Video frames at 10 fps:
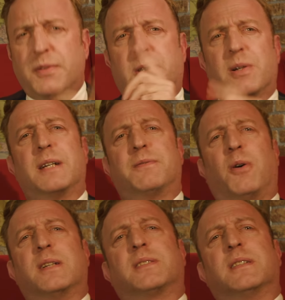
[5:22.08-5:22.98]
of the grand
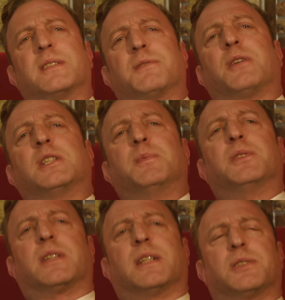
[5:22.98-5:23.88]
voices in French
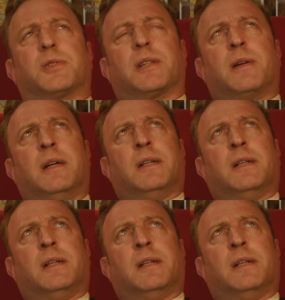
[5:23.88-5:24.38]
music history.